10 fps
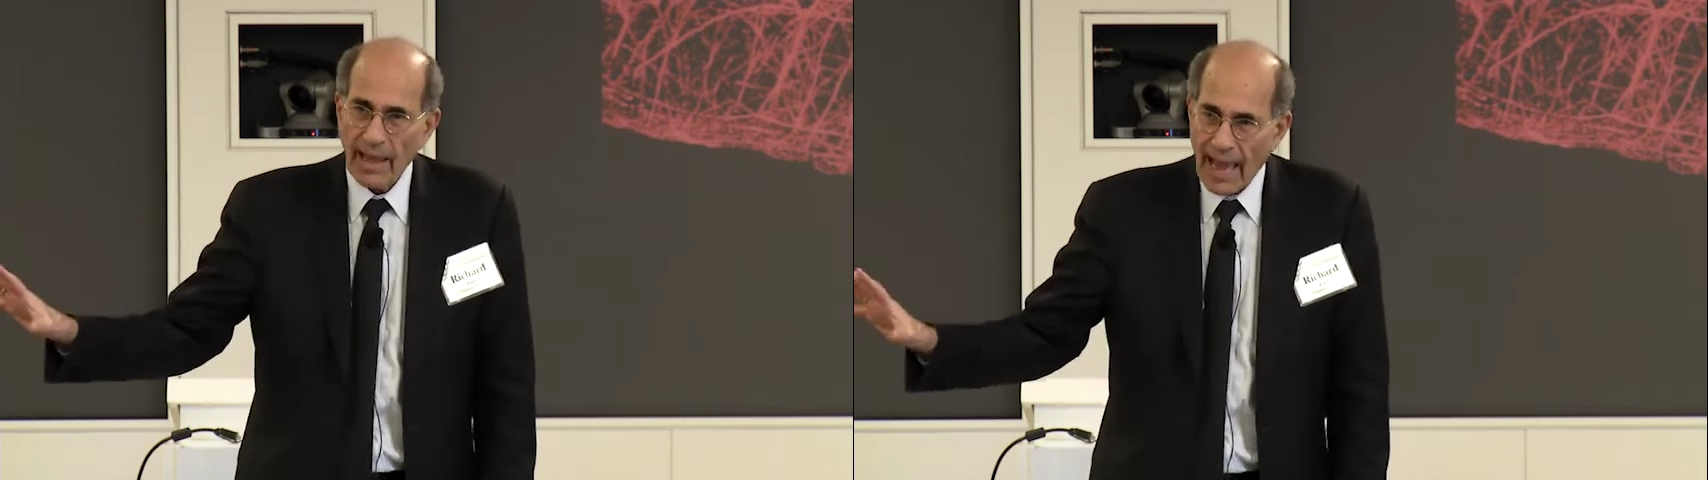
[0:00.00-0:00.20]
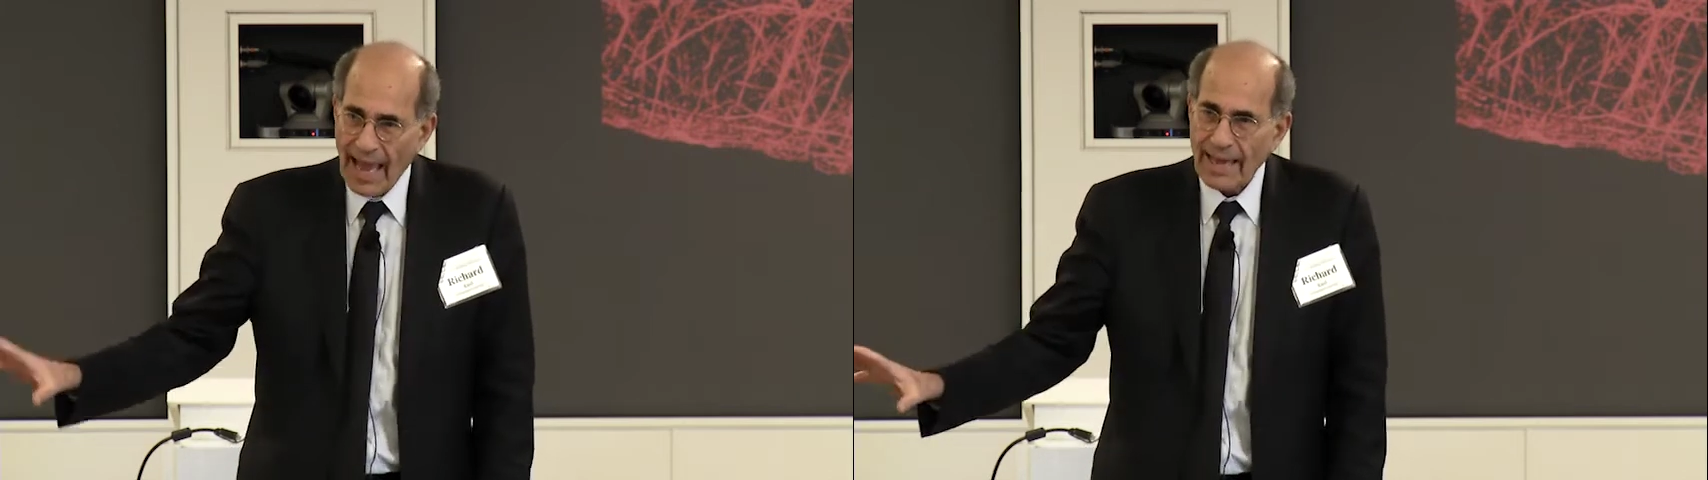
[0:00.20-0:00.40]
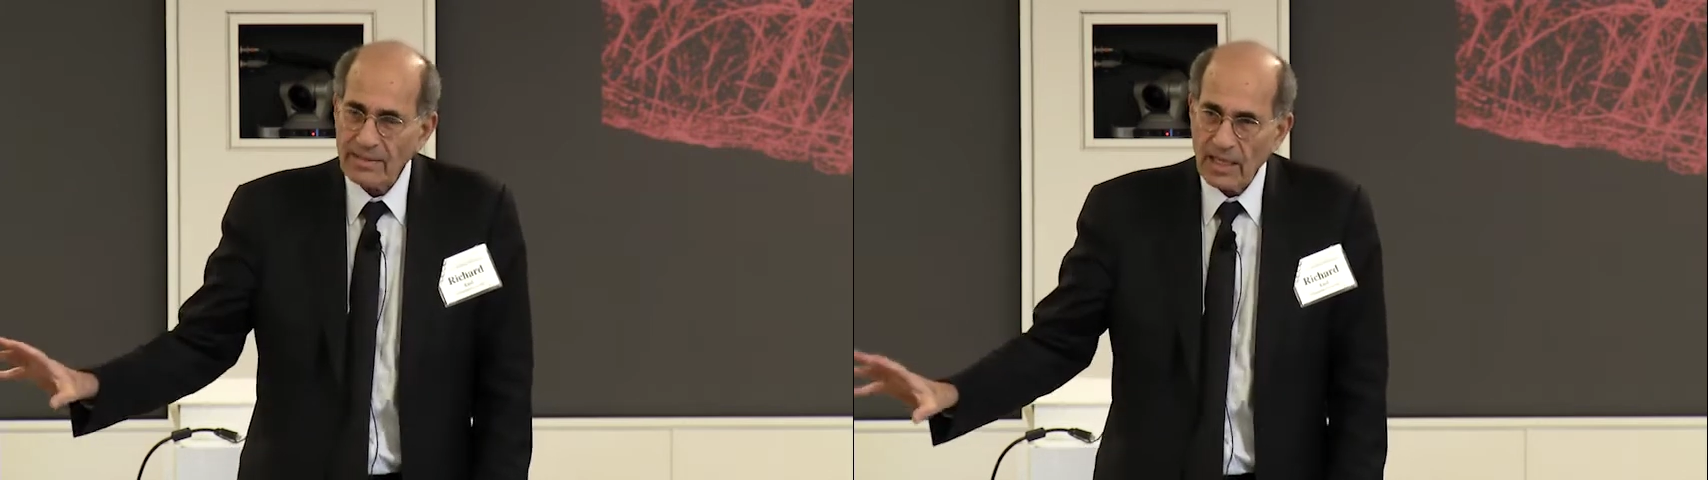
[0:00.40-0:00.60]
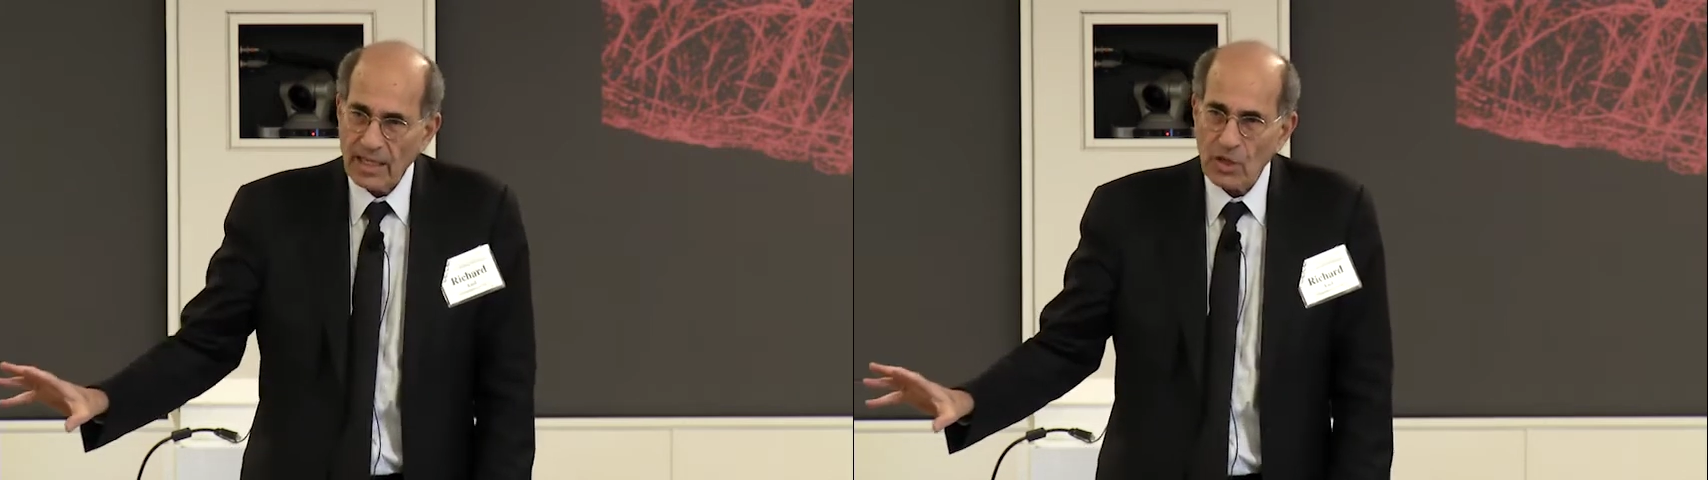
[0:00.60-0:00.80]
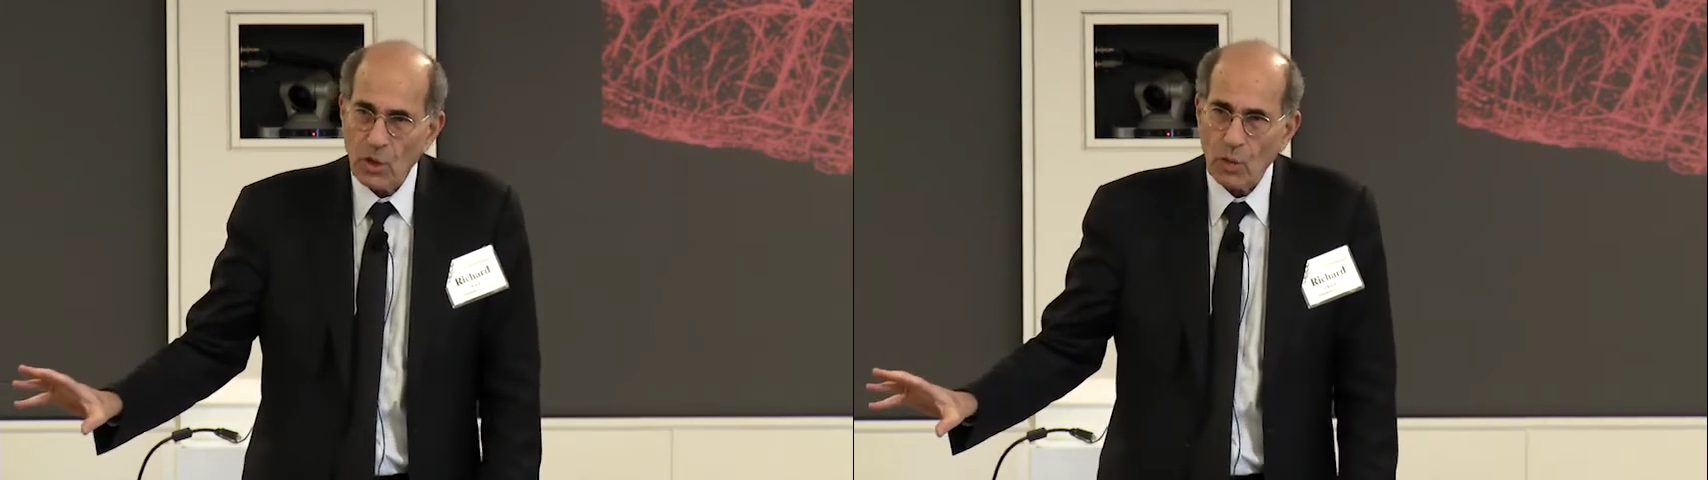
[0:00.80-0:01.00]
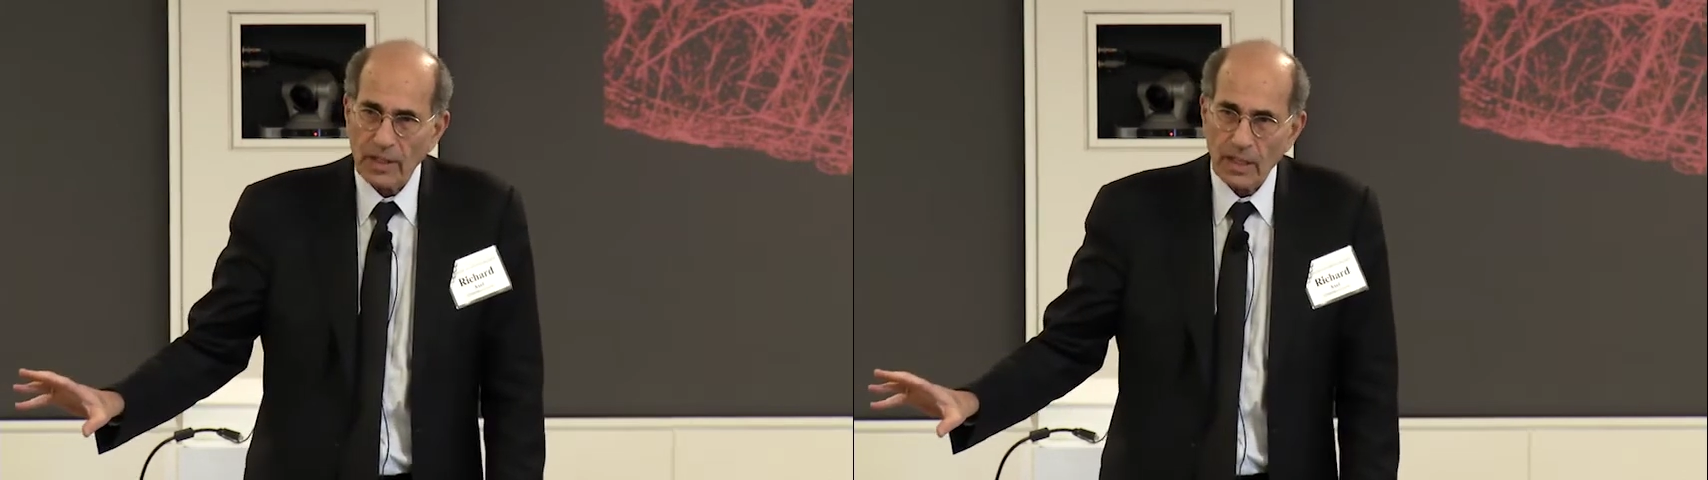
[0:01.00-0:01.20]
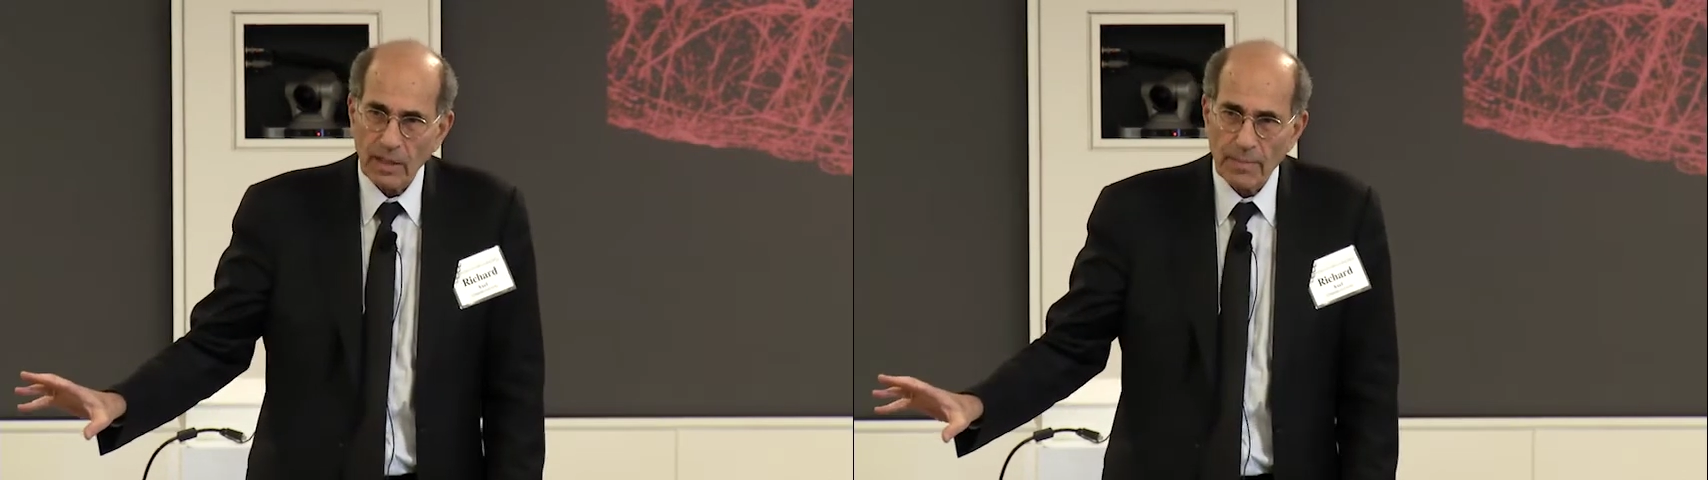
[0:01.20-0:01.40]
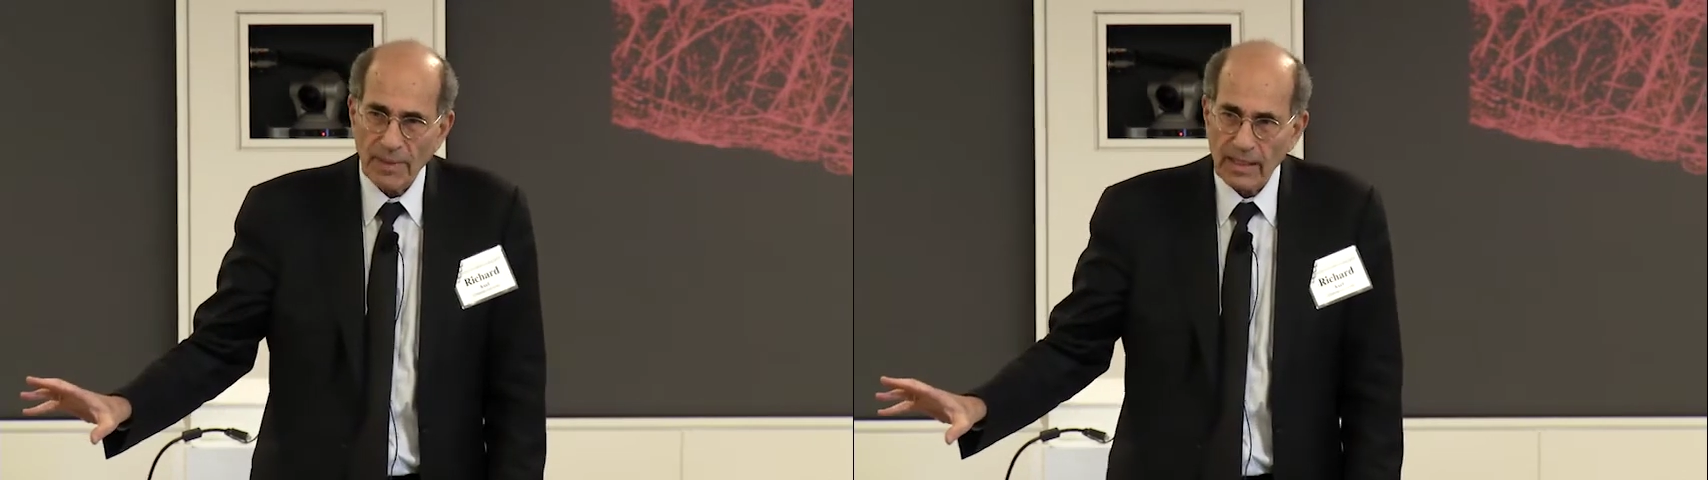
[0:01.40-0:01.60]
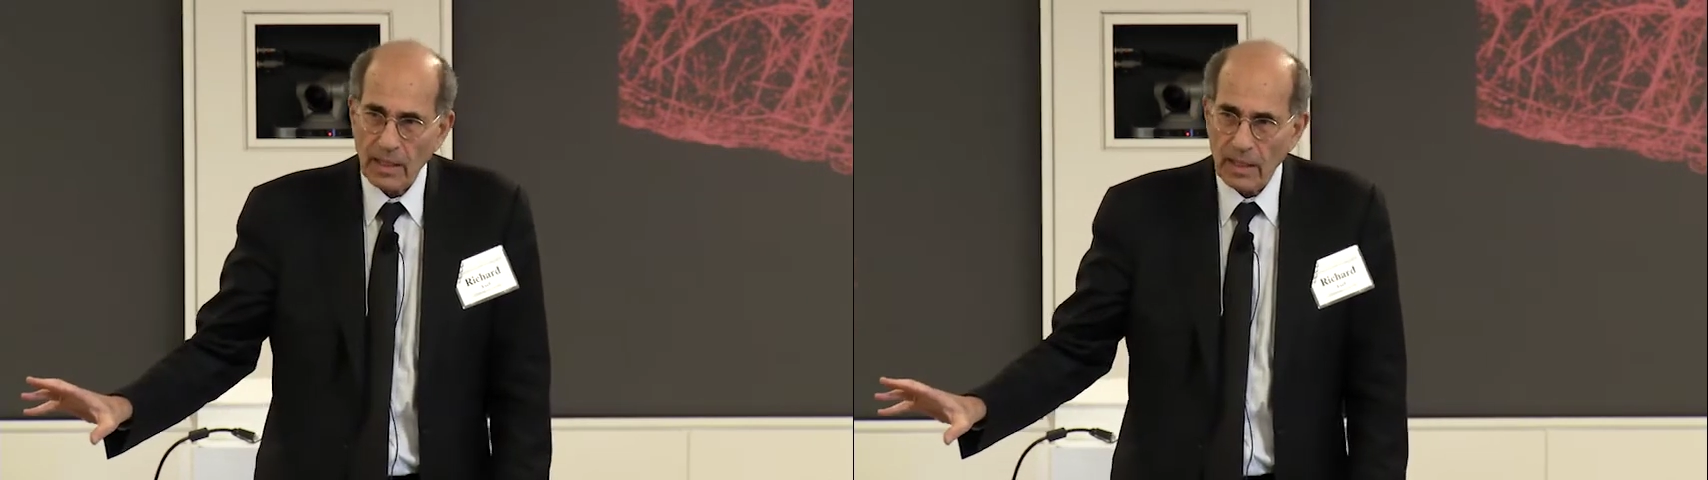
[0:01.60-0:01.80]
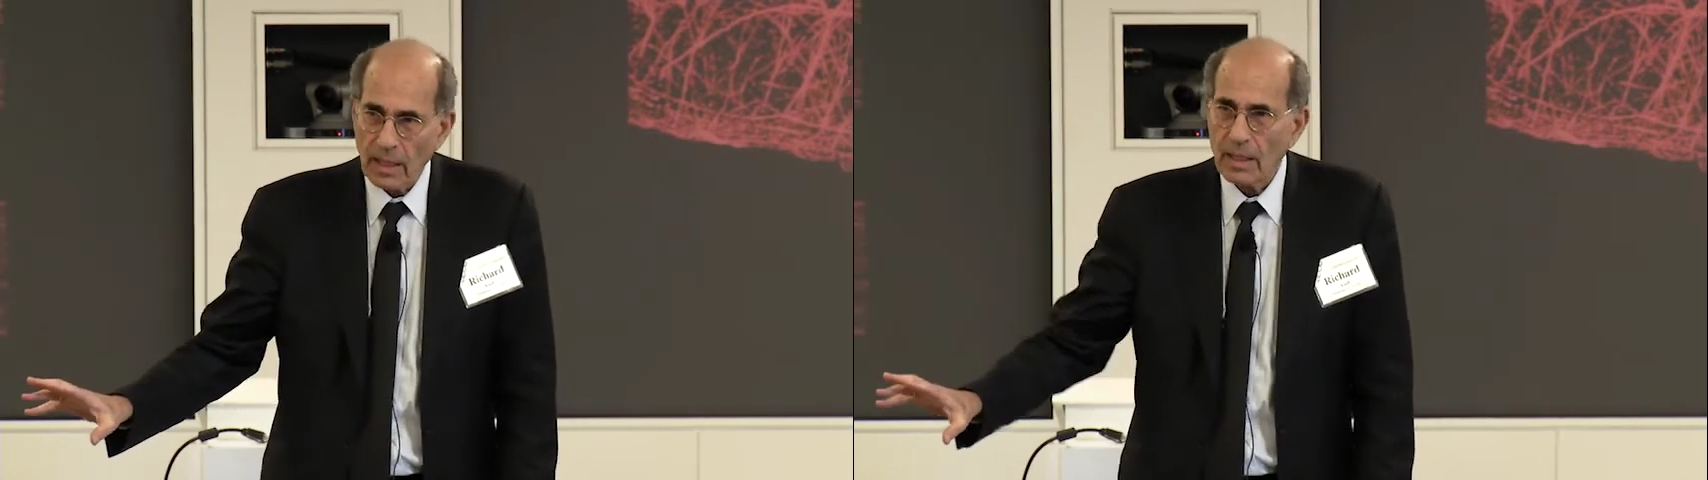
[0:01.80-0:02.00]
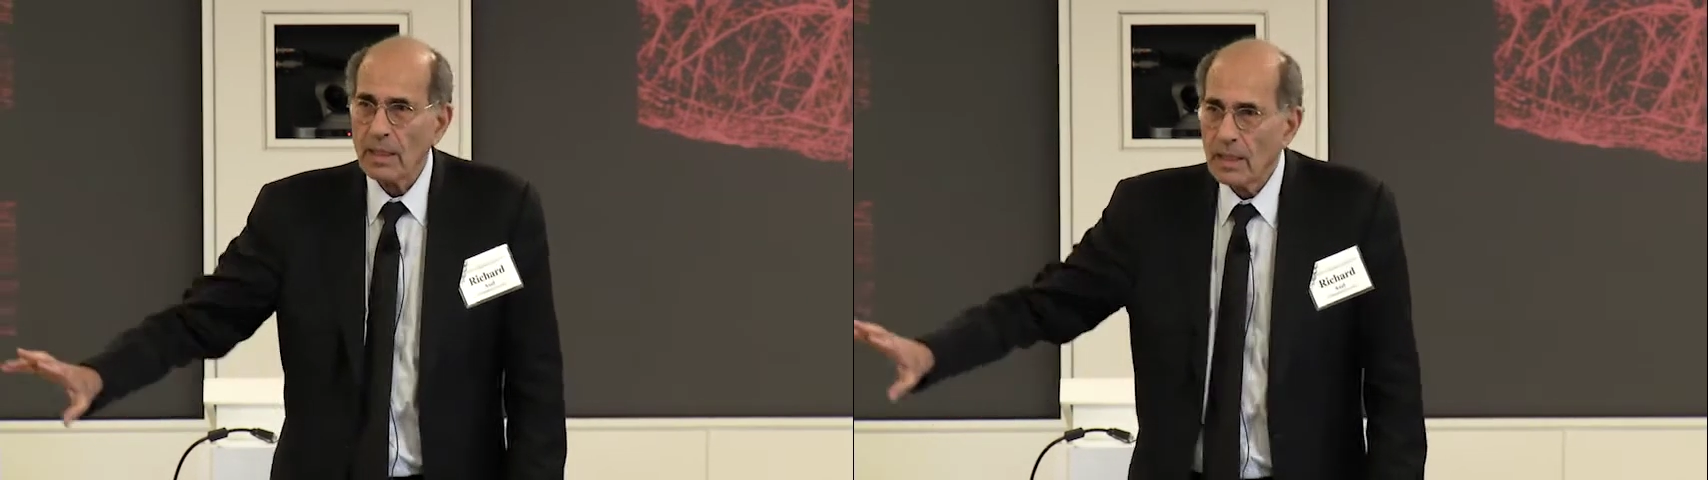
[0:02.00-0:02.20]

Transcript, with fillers: and in cortical amygdala